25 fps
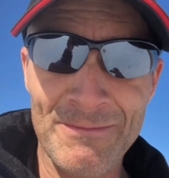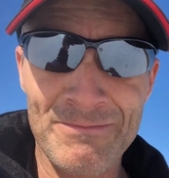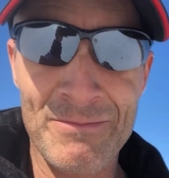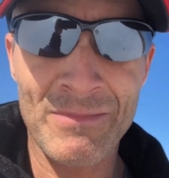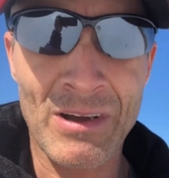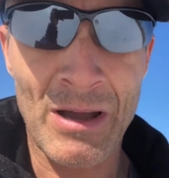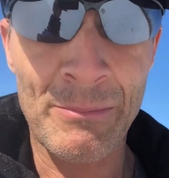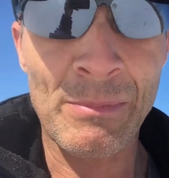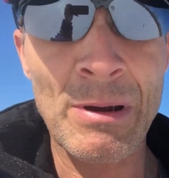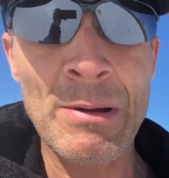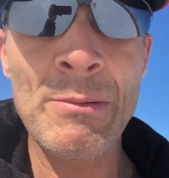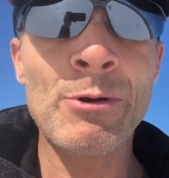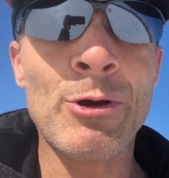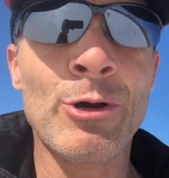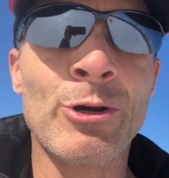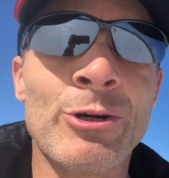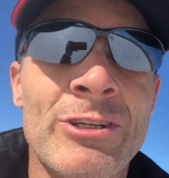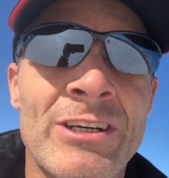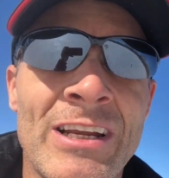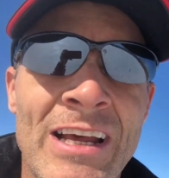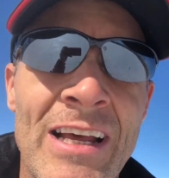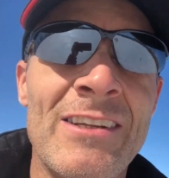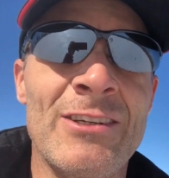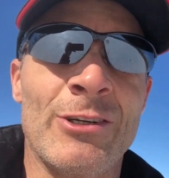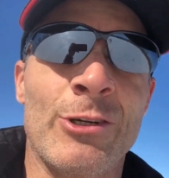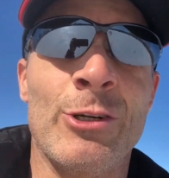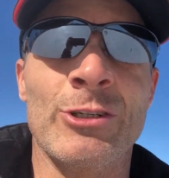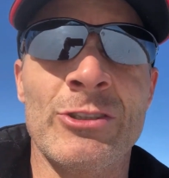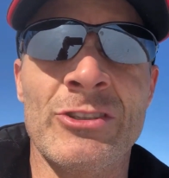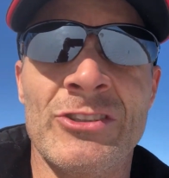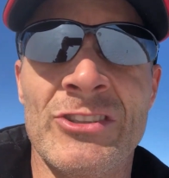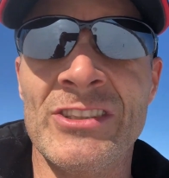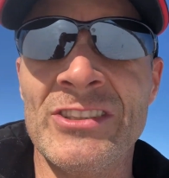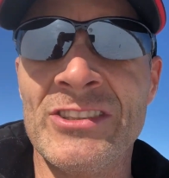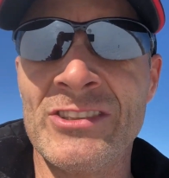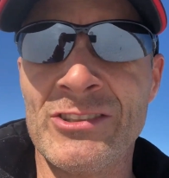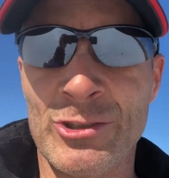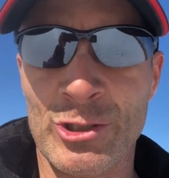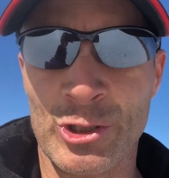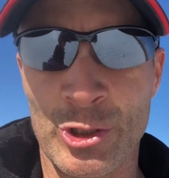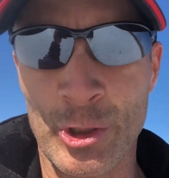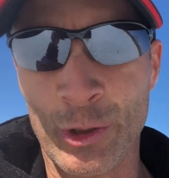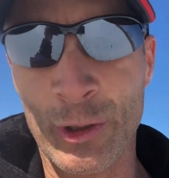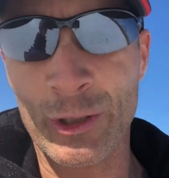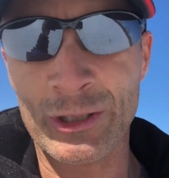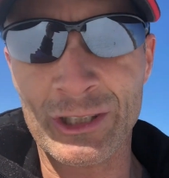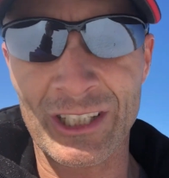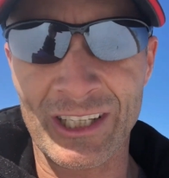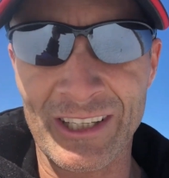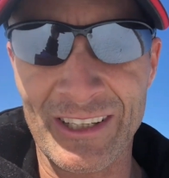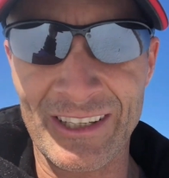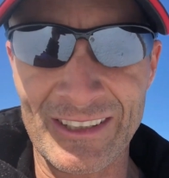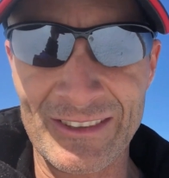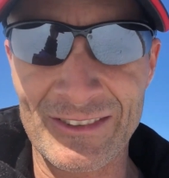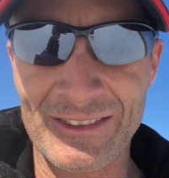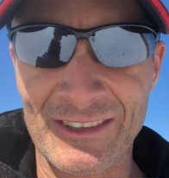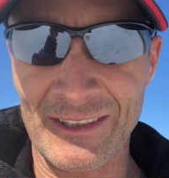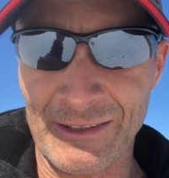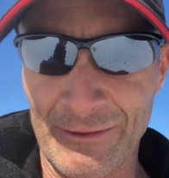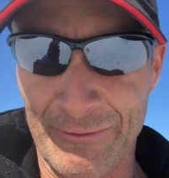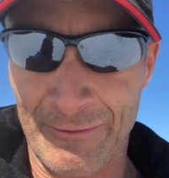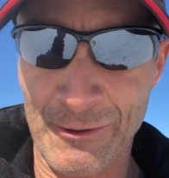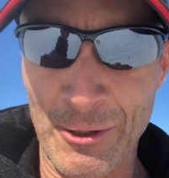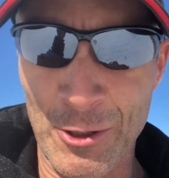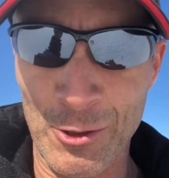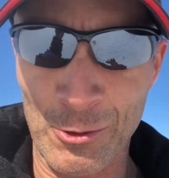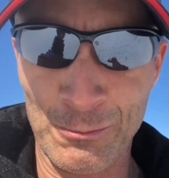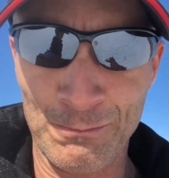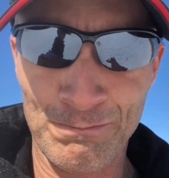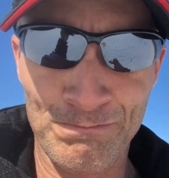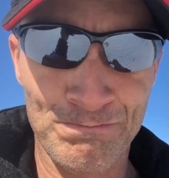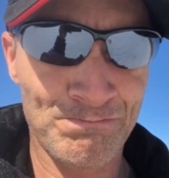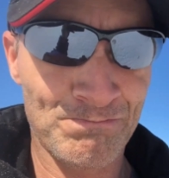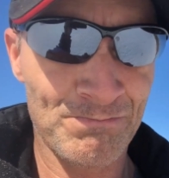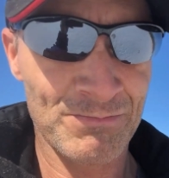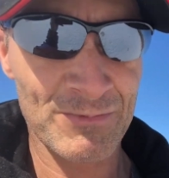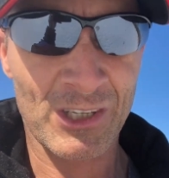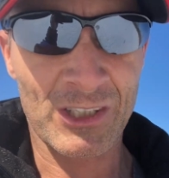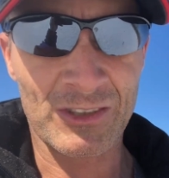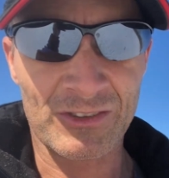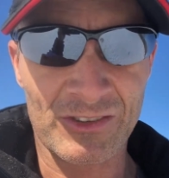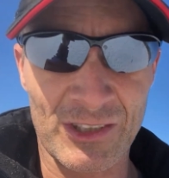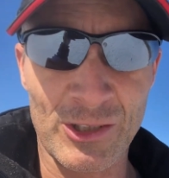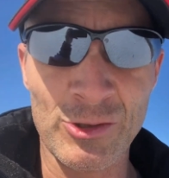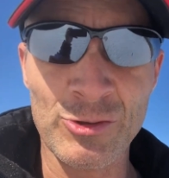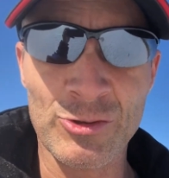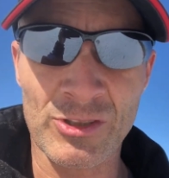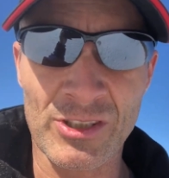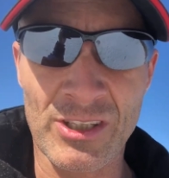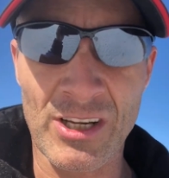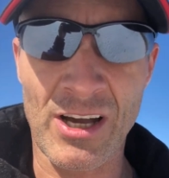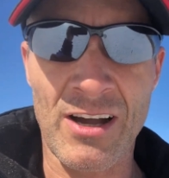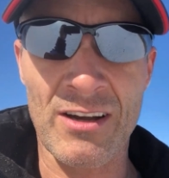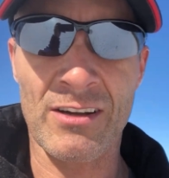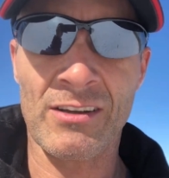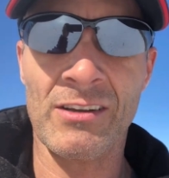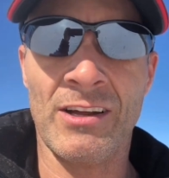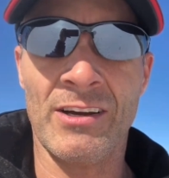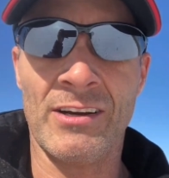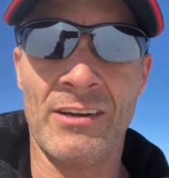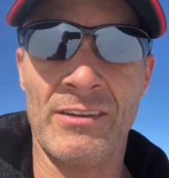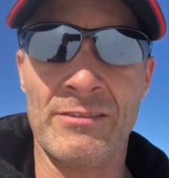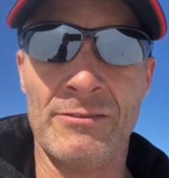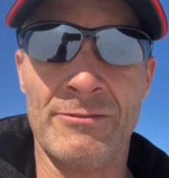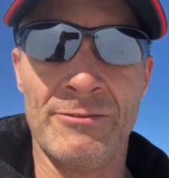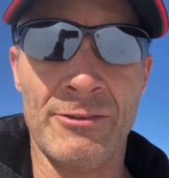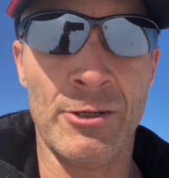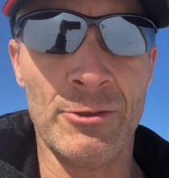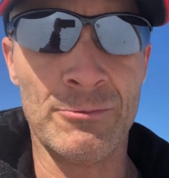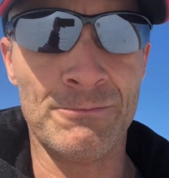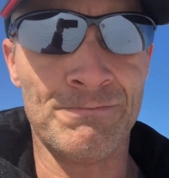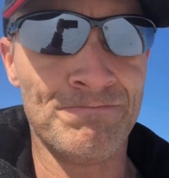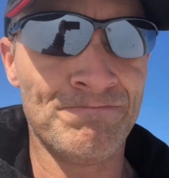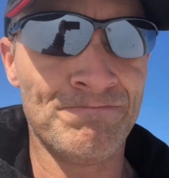I remember her telling her sister Georgie this on the phone, because they used to talk a lot on the phone.